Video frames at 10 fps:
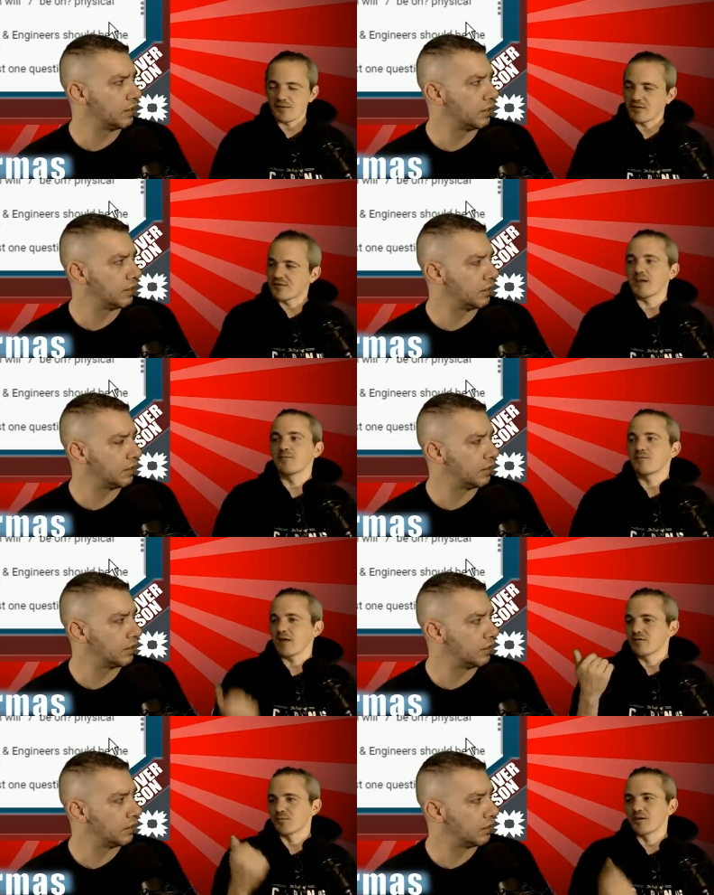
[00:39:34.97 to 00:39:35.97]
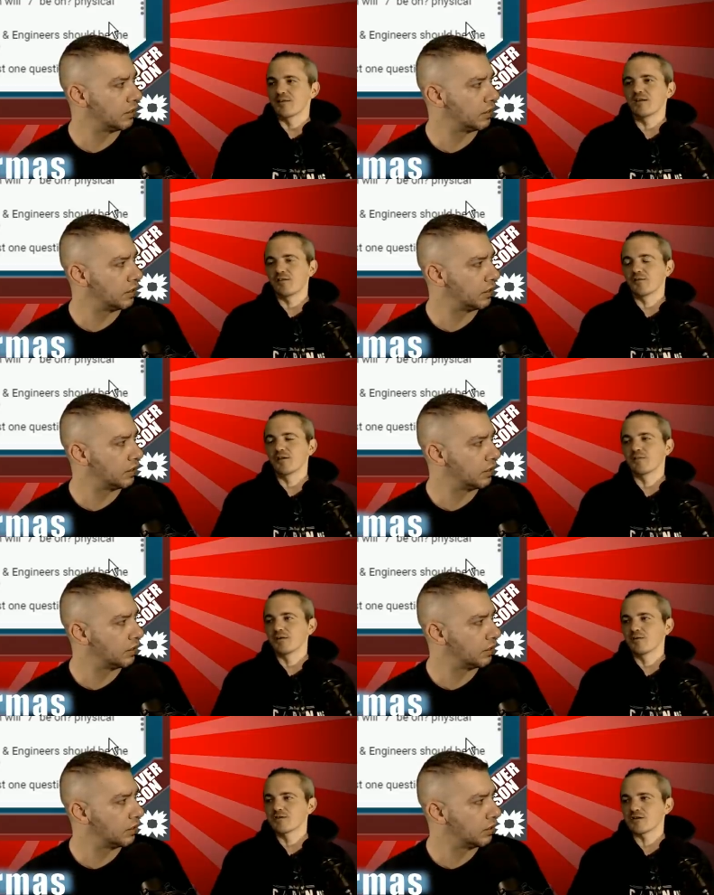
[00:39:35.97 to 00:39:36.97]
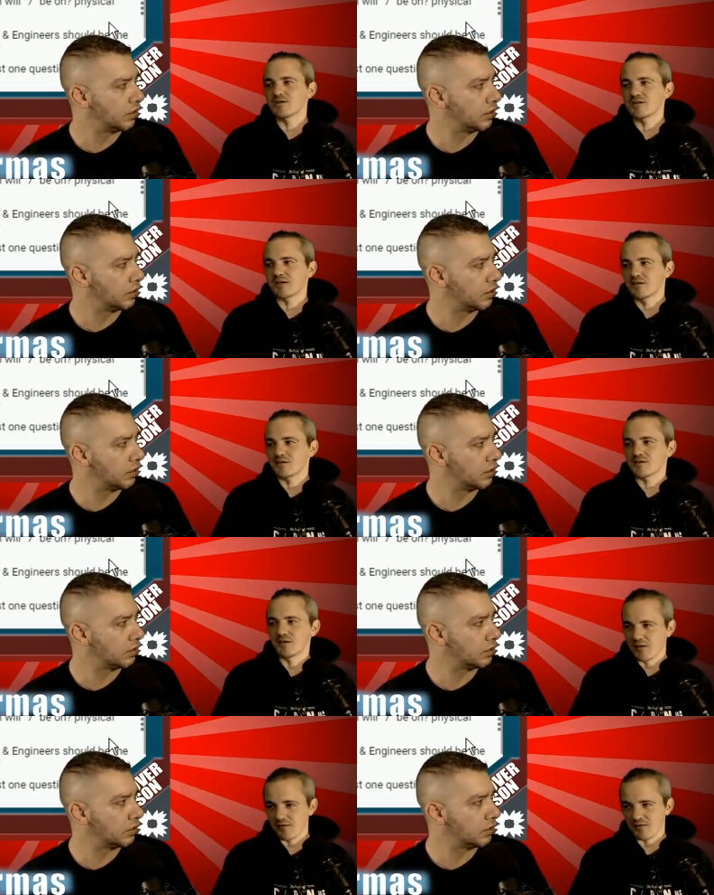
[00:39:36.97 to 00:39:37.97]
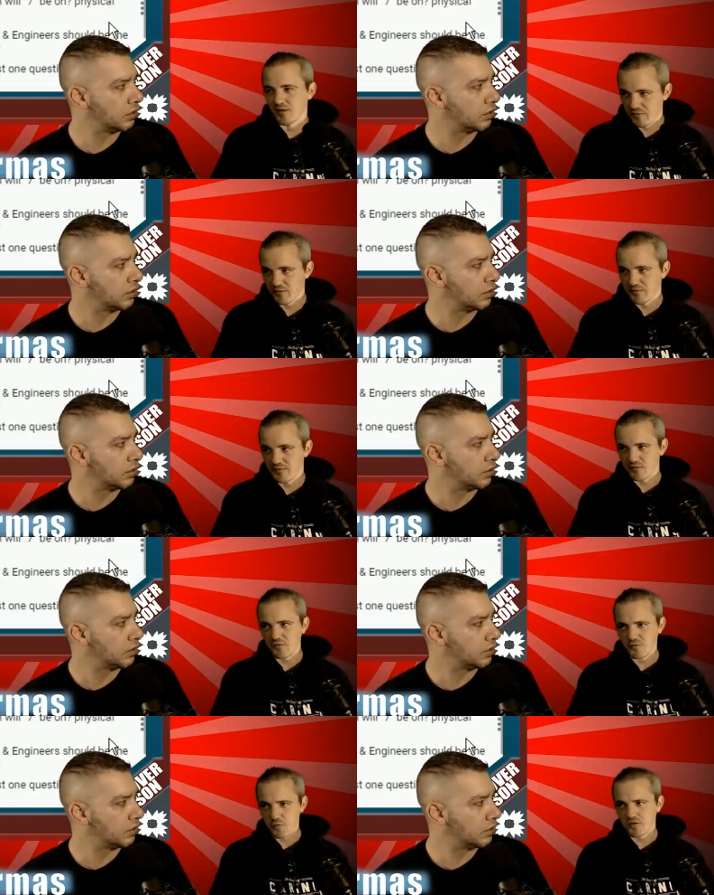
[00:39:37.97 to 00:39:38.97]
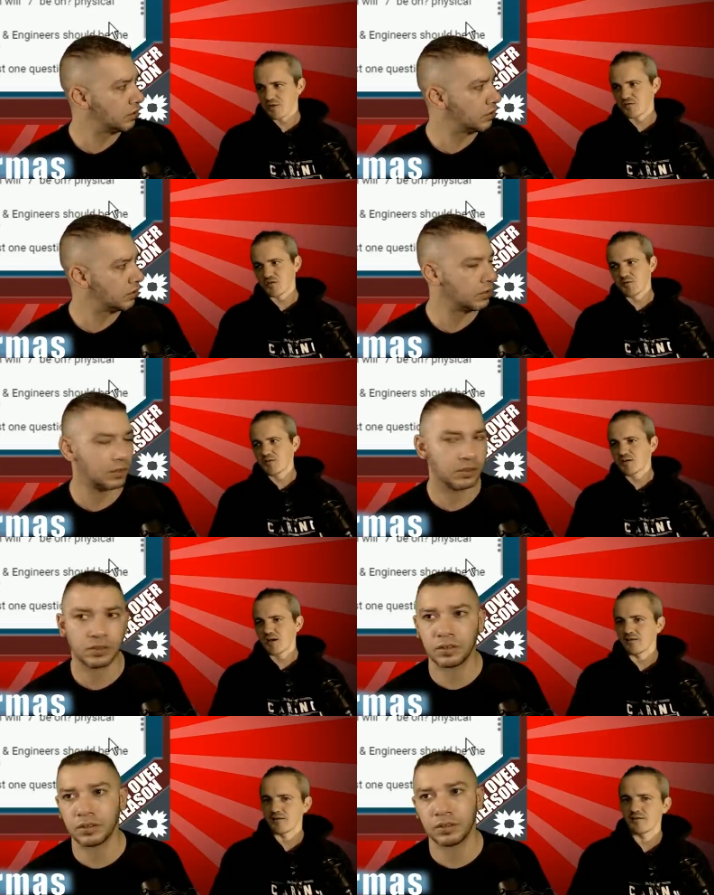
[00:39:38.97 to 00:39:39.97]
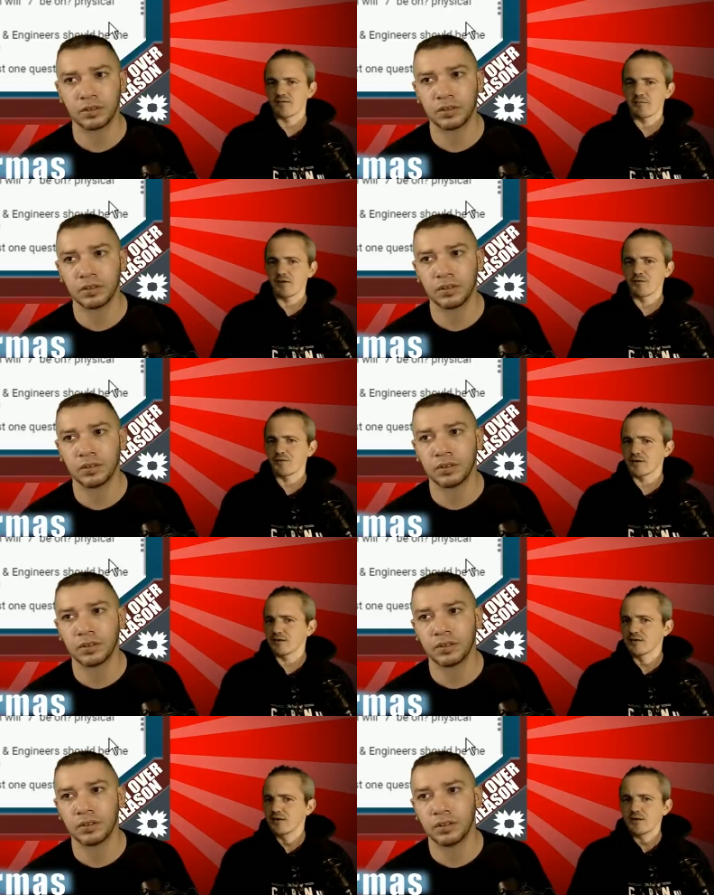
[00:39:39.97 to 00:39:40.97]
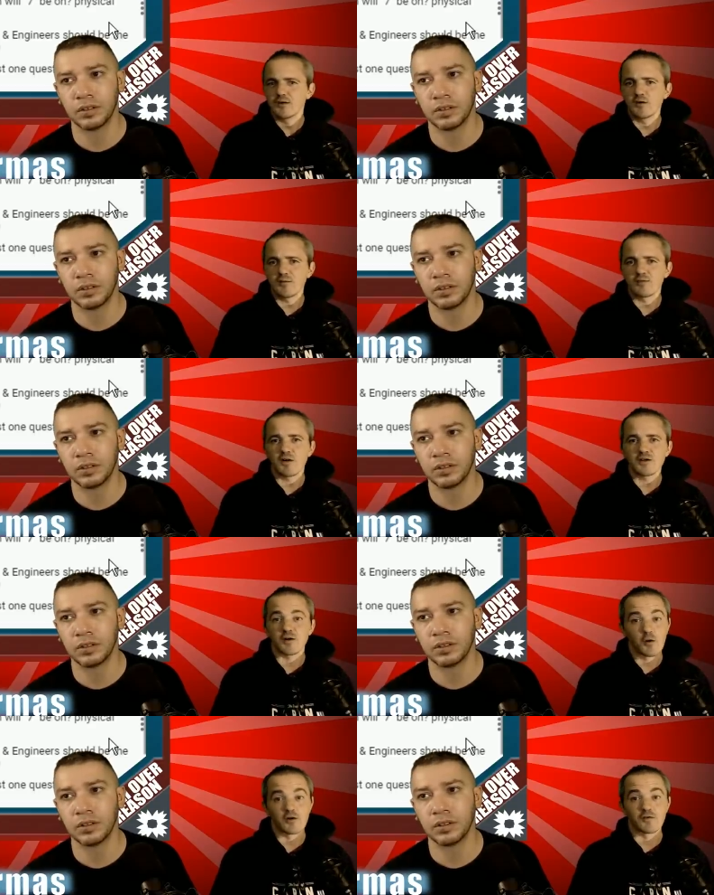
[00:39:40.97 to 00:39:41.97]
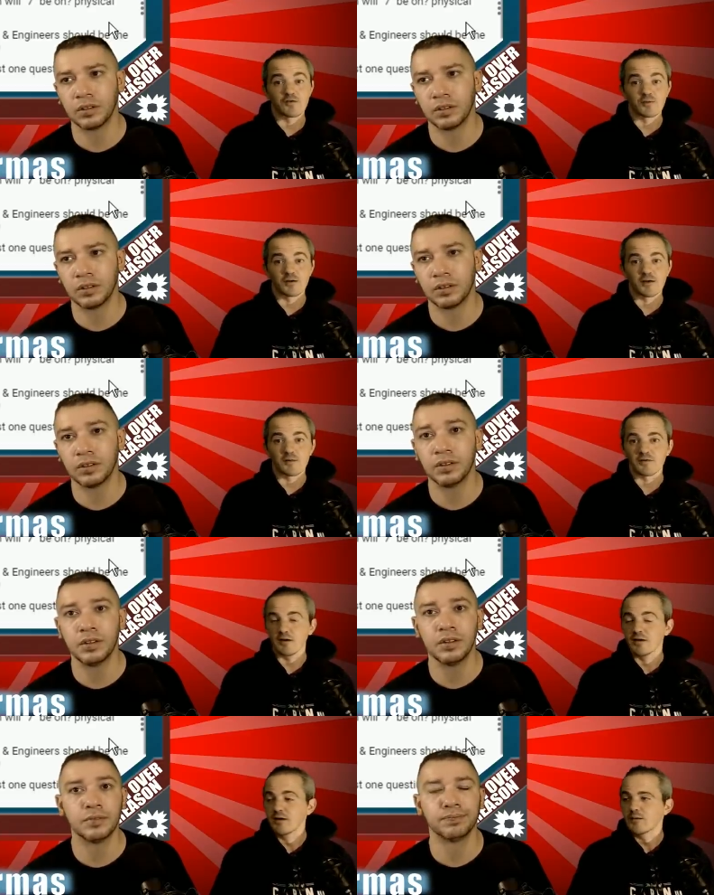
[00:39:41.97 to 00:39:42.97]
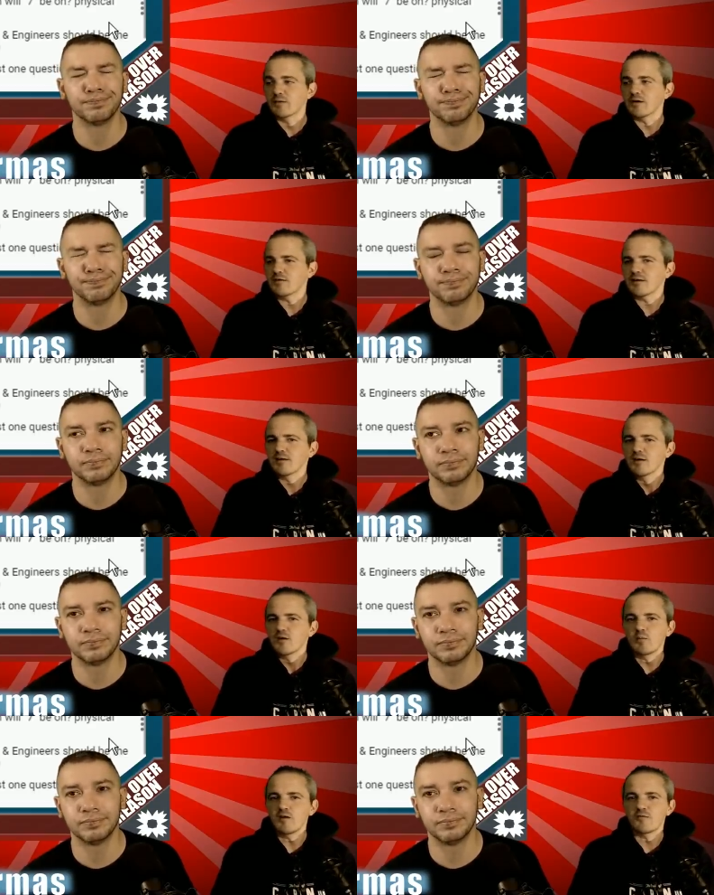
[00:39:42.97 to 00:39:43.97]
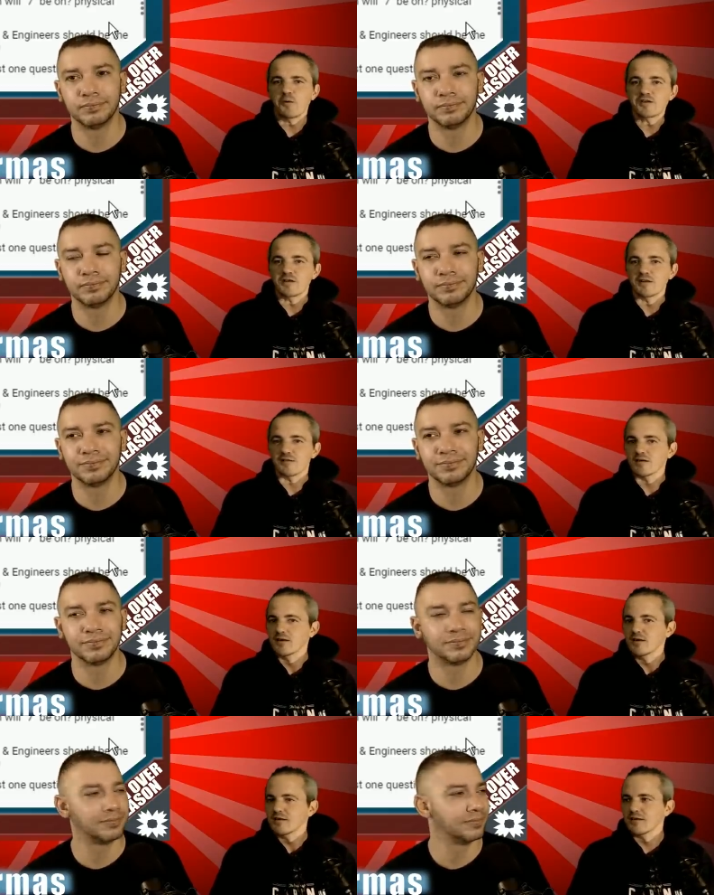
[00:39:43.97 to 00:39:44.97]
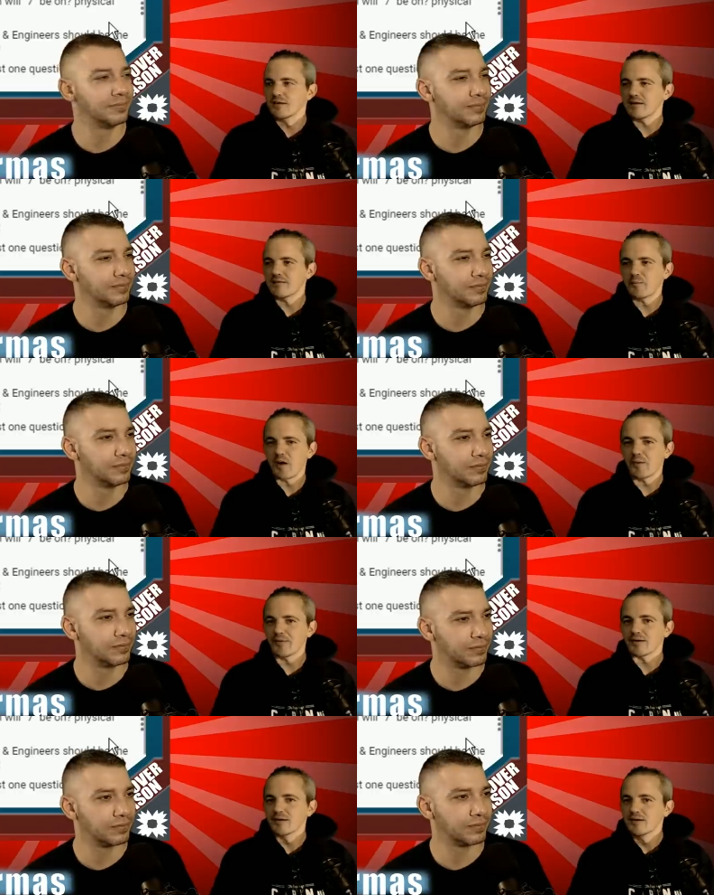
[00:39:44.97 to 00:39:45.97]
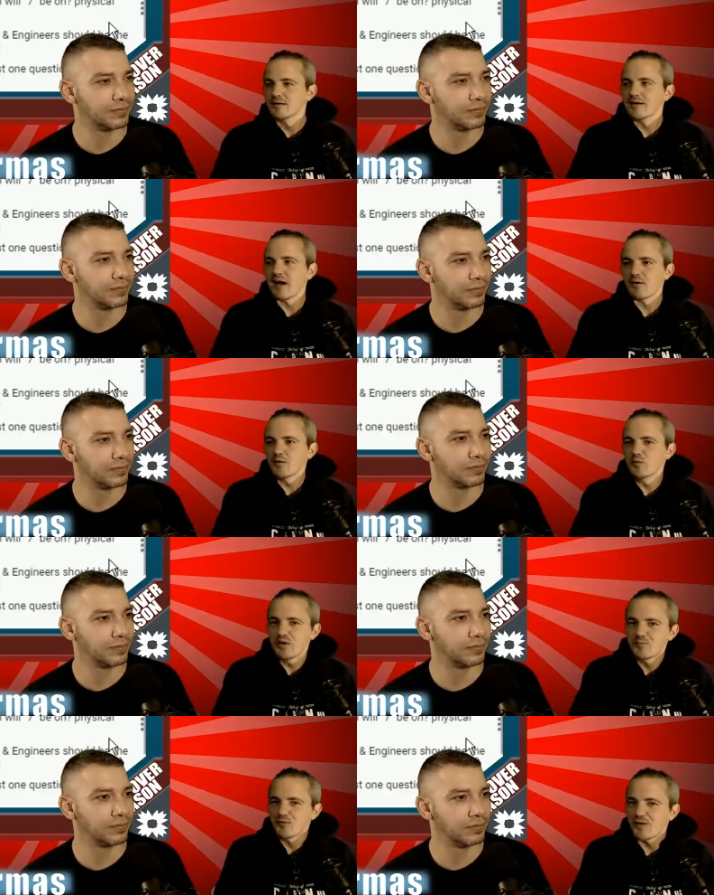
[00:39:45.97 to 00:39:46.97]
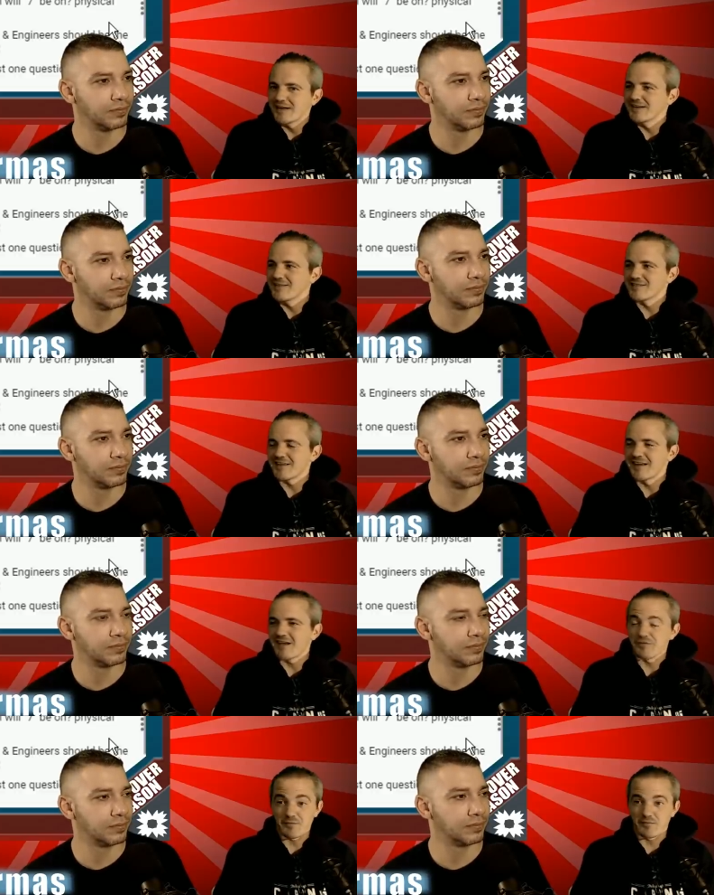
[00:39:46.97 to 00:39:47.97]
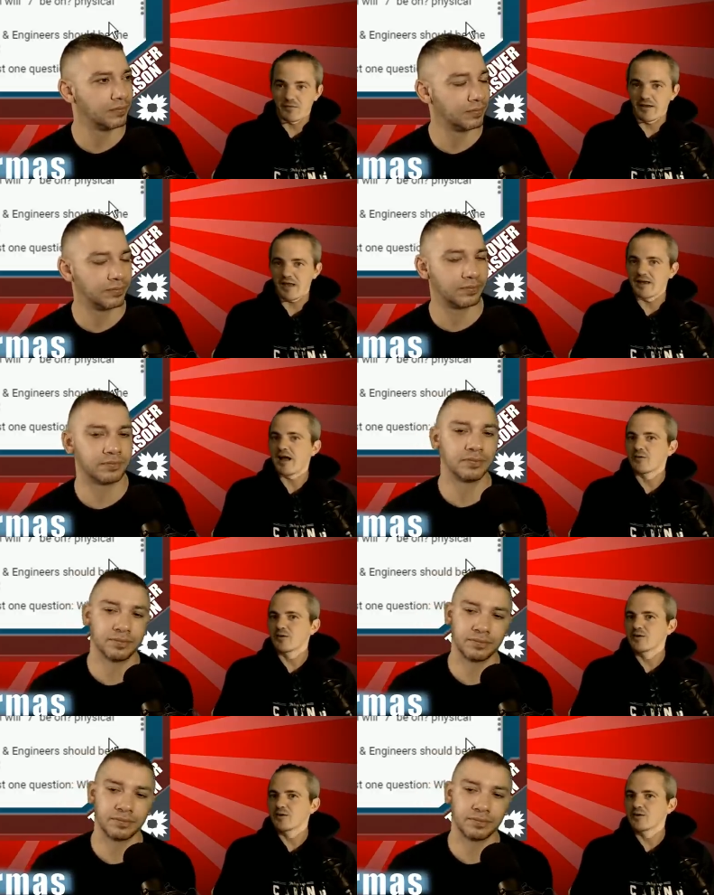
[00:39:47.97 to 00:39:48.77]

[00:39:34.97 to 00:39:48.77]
Speaker 1: same as when they deleted my loose change second edition unlisted upload. They said this goes against our community guidelines. It's like motherfucker, nobody's watching. Oh, I just swore again. I'm sorry, but it's just like nobody's watching this. Like it's not public. Like how are you people finding this and ha- like and how are you